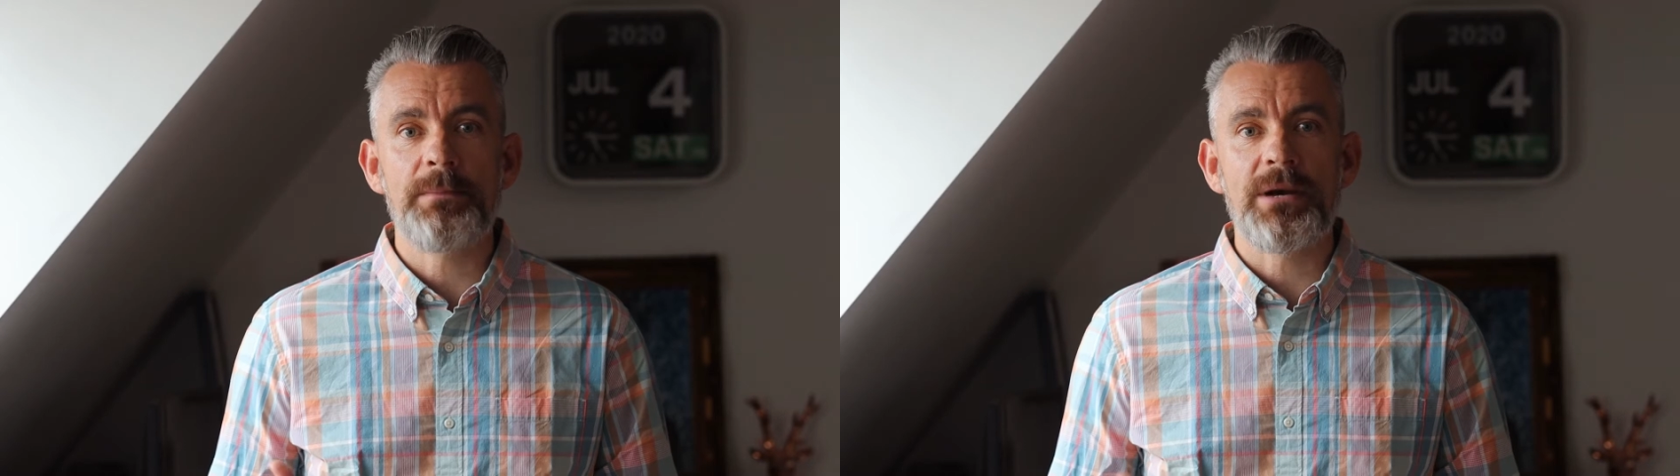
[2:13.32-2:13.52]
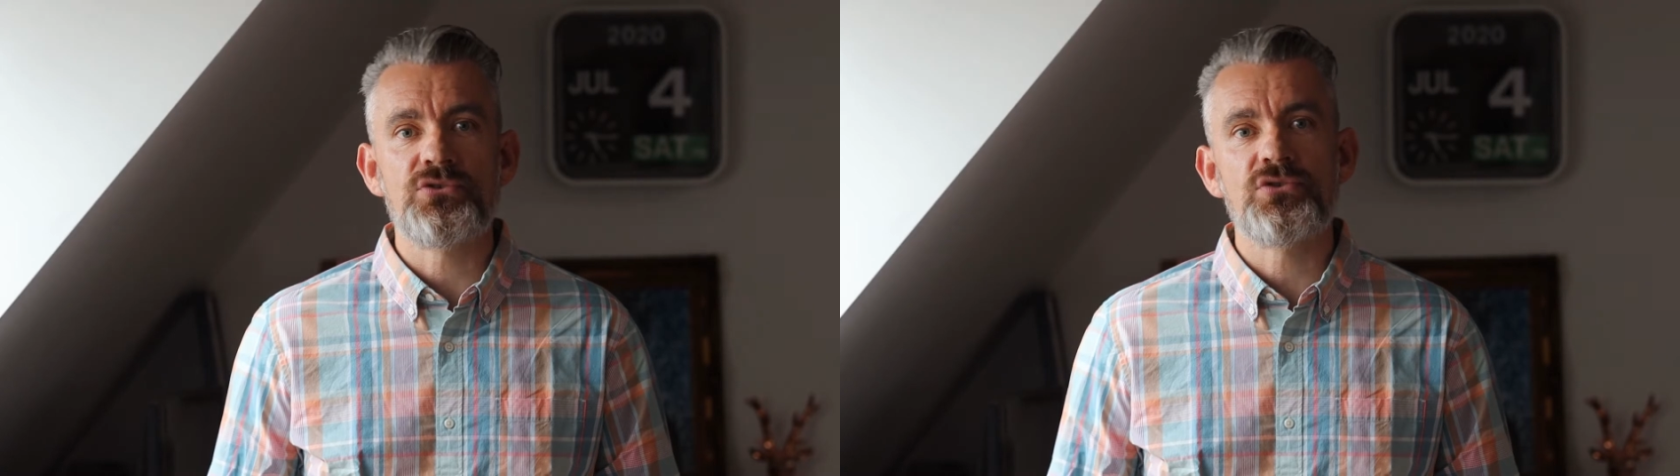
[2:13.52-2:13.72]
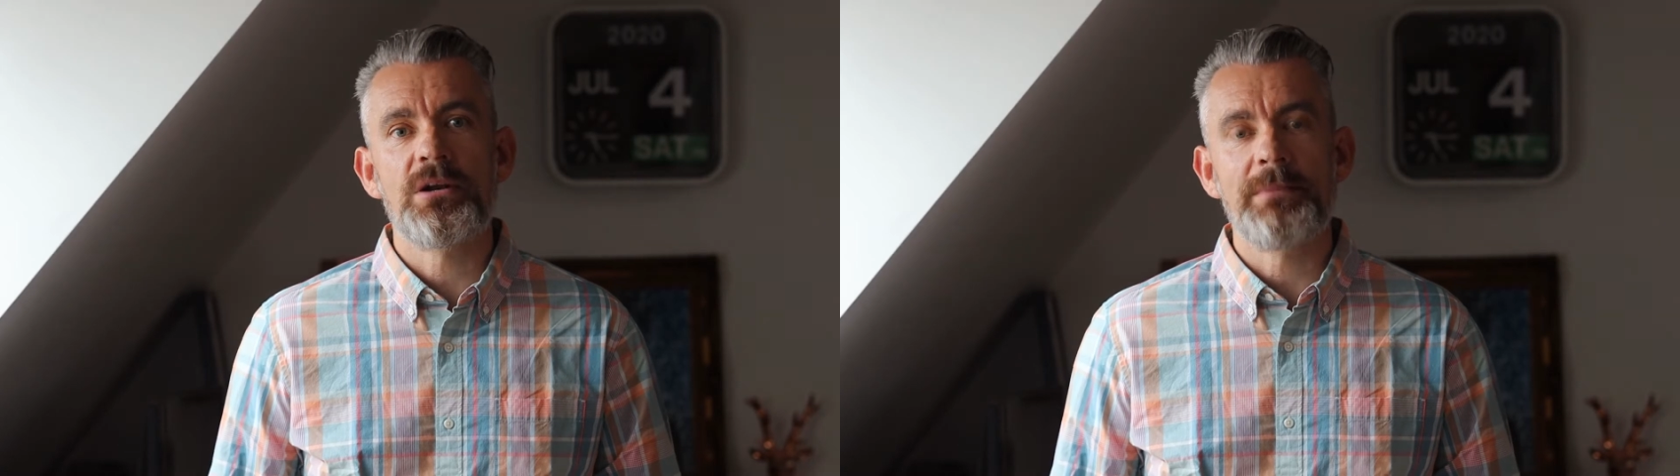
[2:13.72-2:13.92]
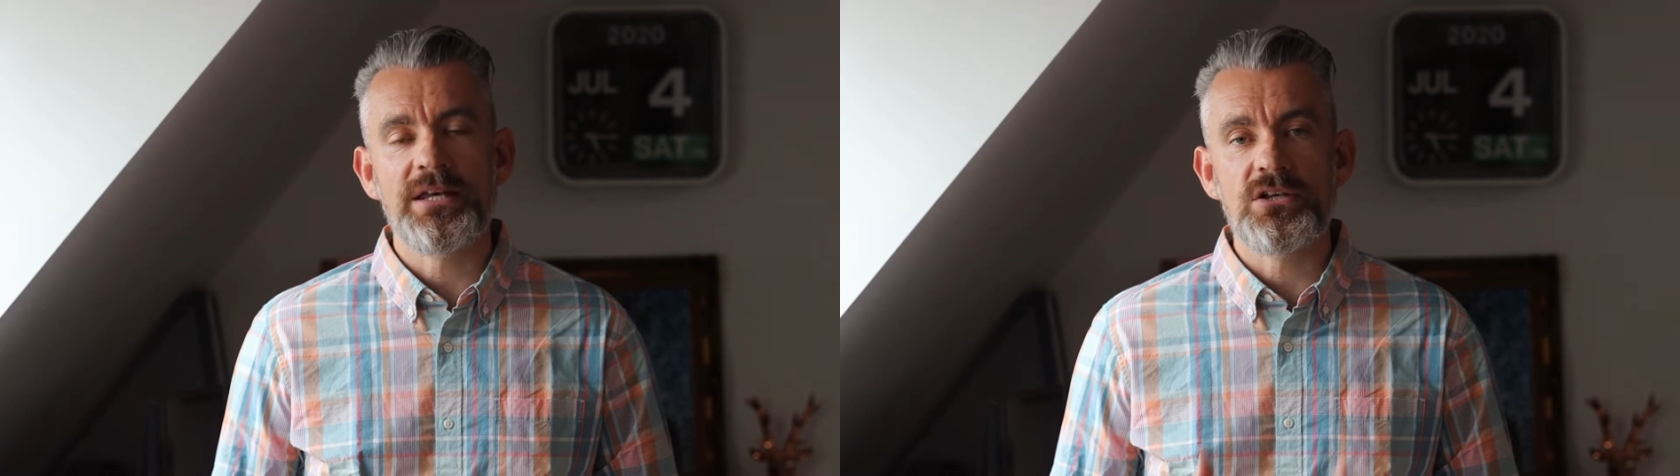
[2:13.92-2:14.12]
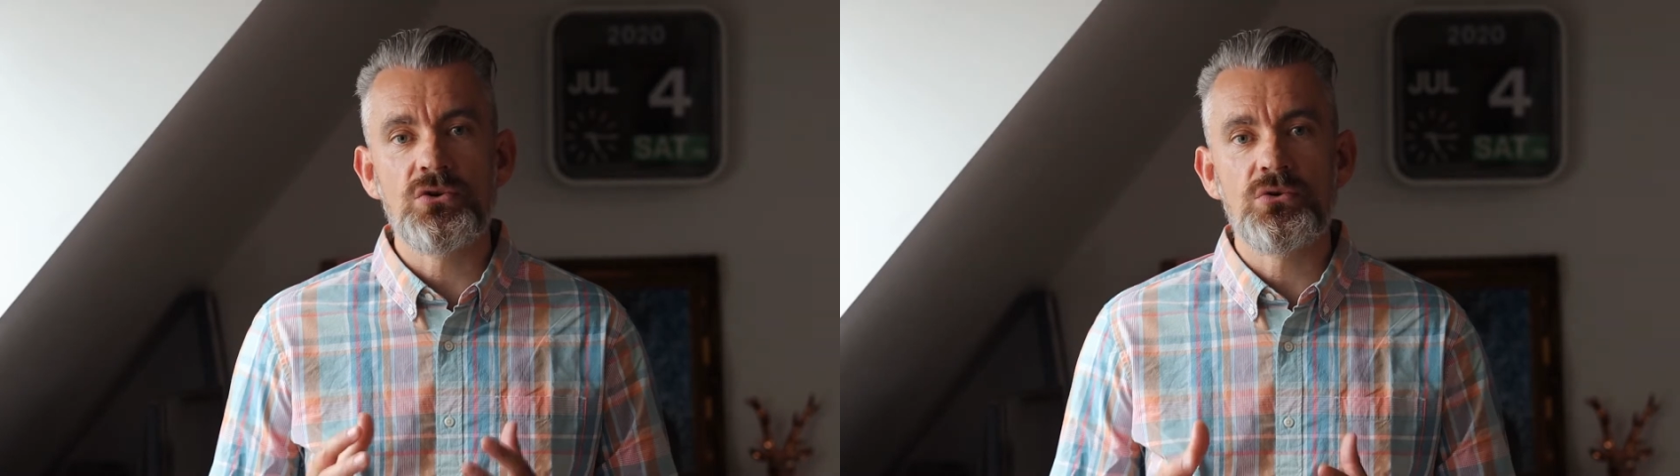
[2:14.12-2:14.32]
about trying to make
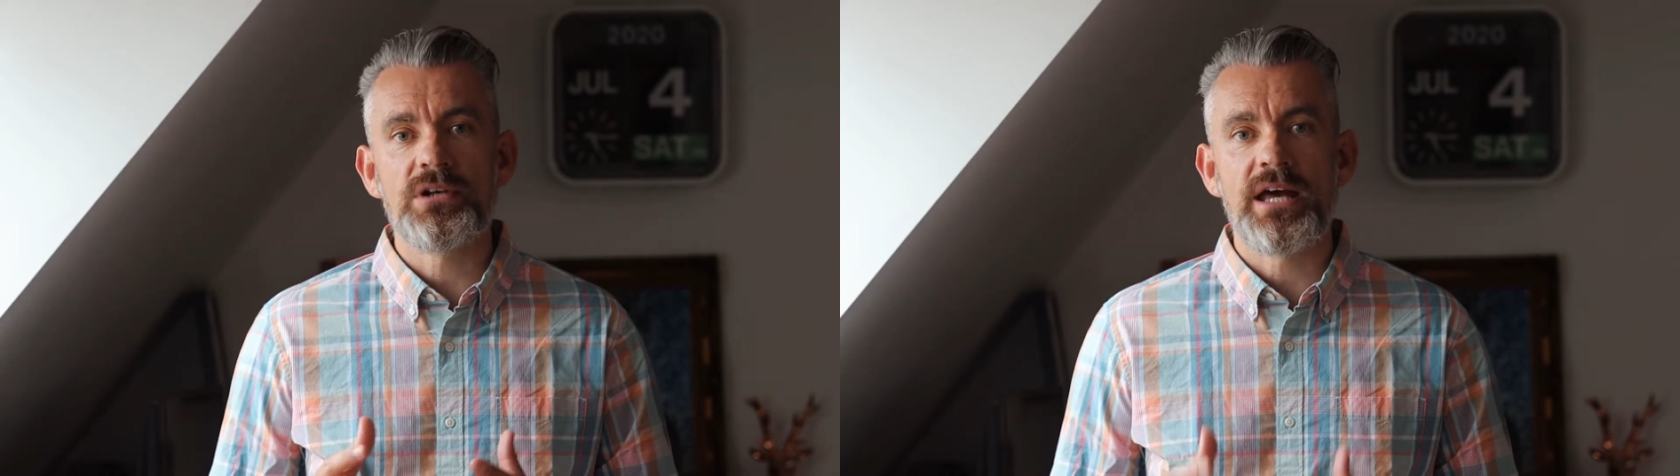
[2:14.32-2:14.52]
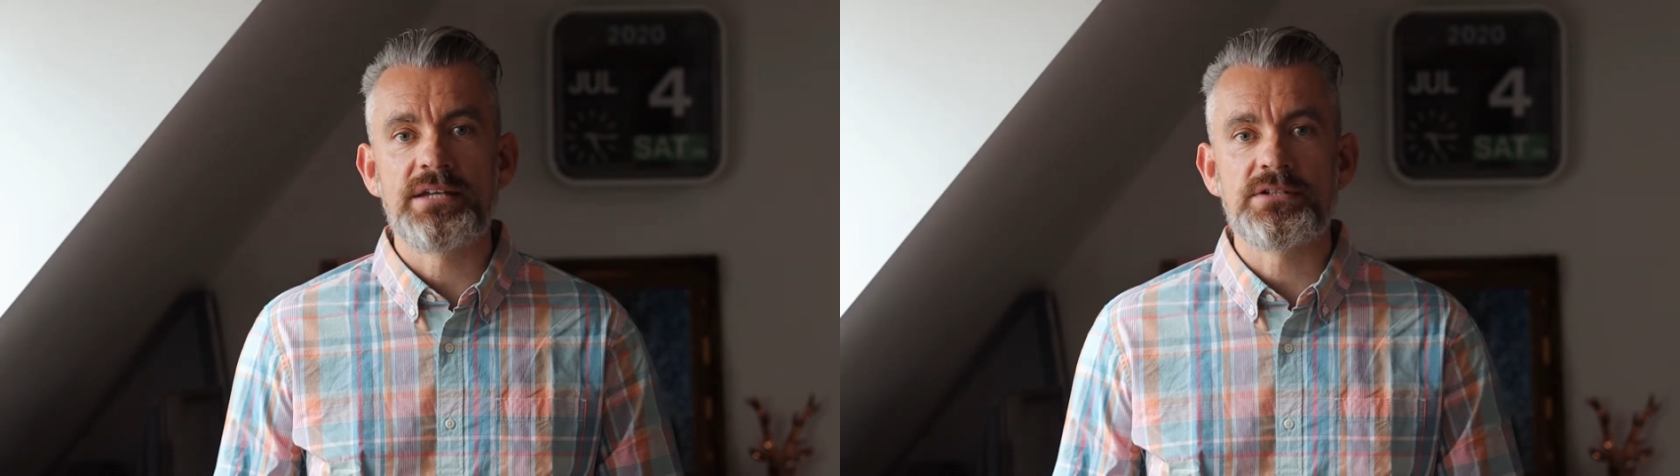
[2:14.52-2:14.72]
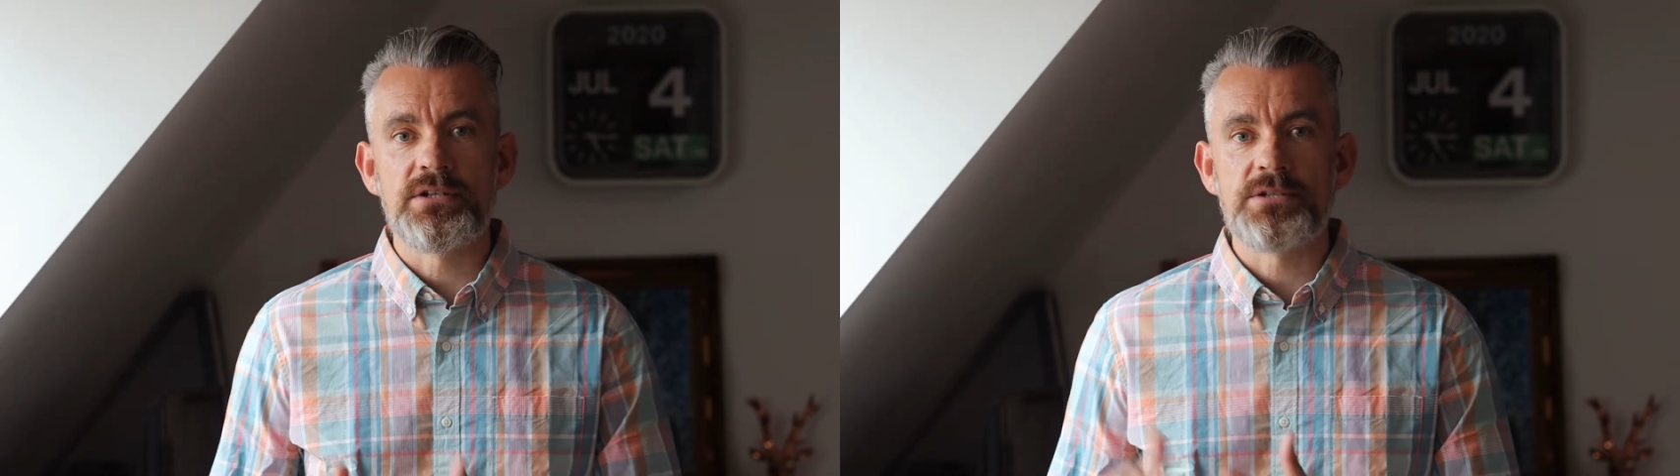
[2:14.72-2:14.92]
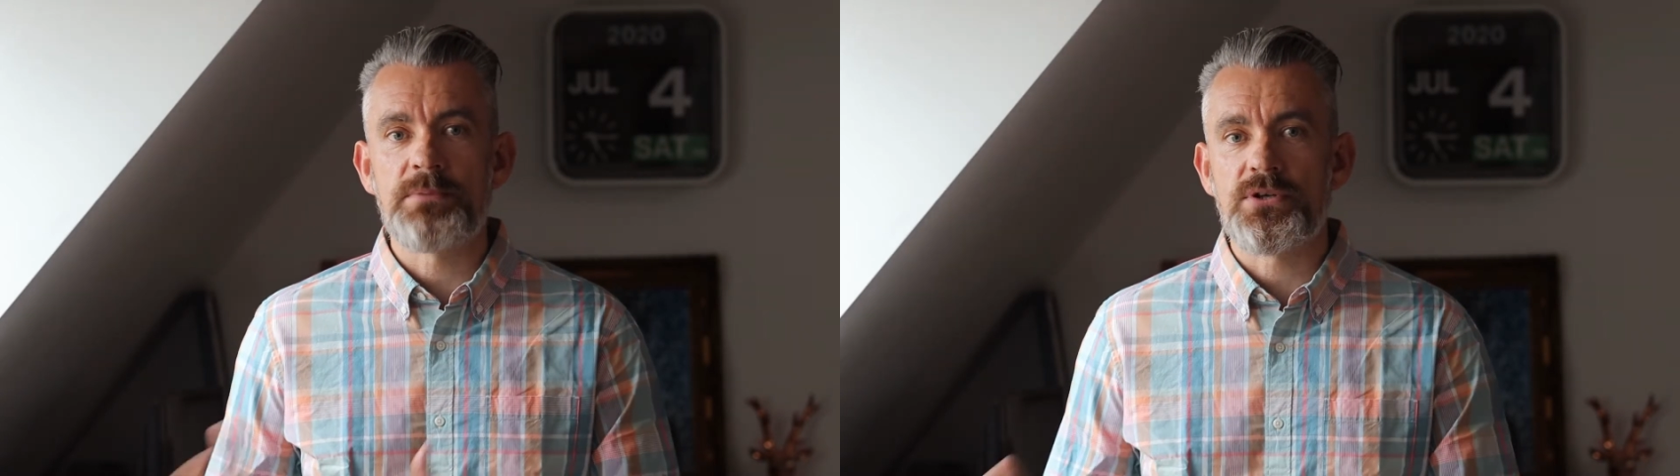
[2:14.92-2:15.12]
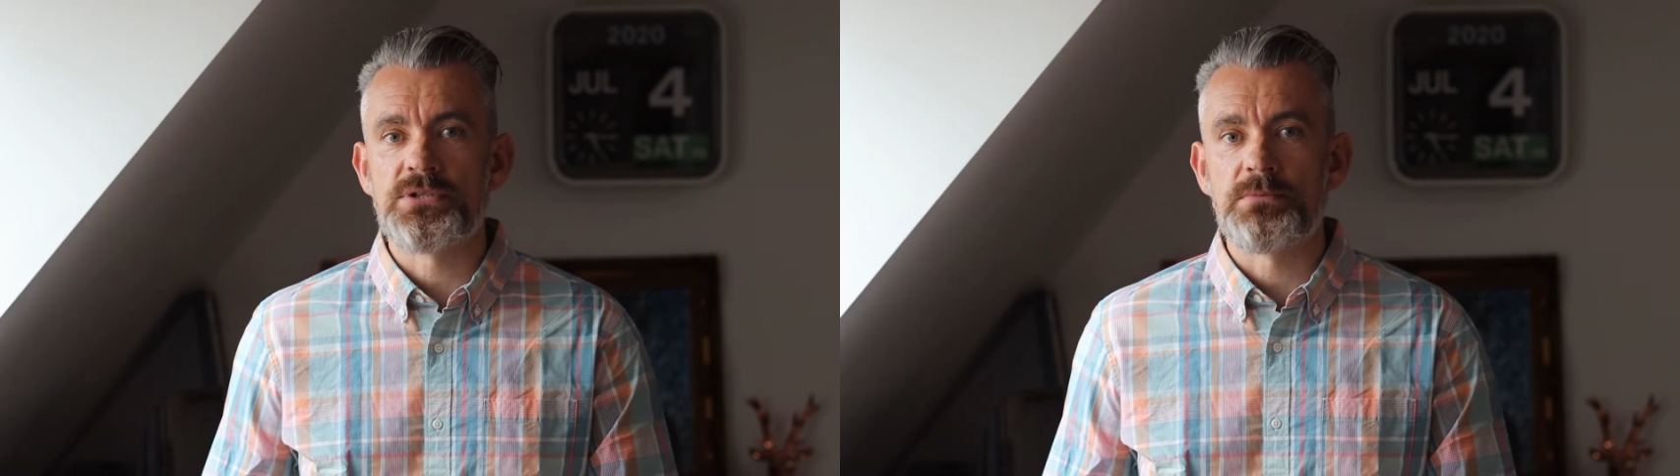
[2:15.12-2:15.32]
your day as good as
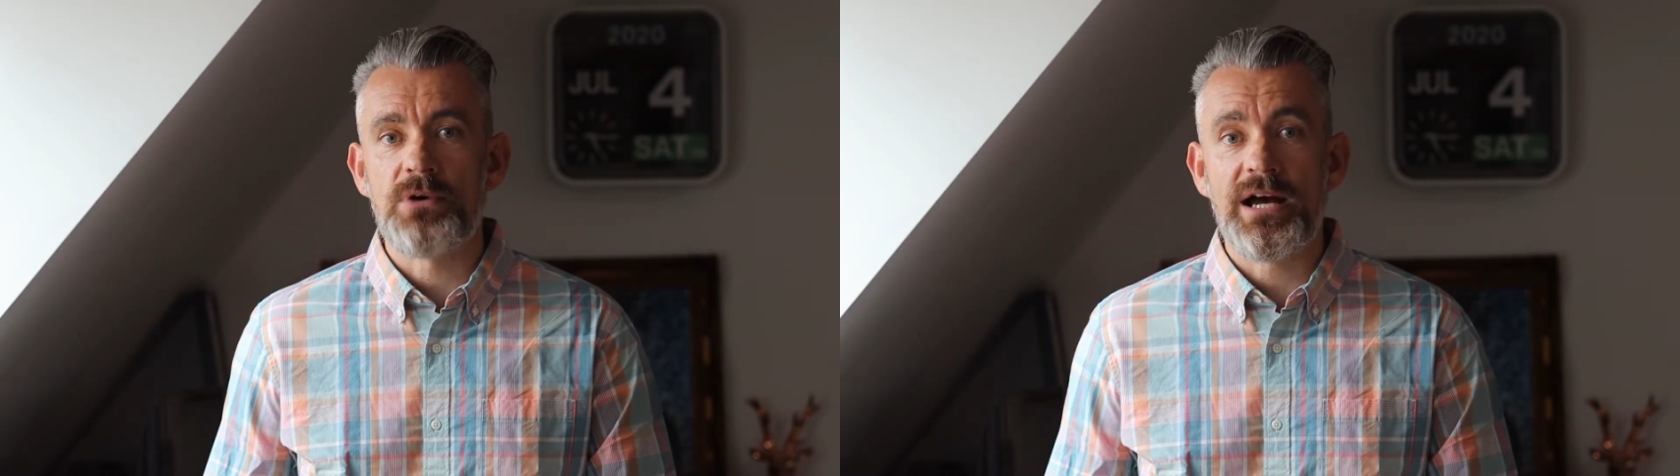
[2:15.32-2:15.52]
possible.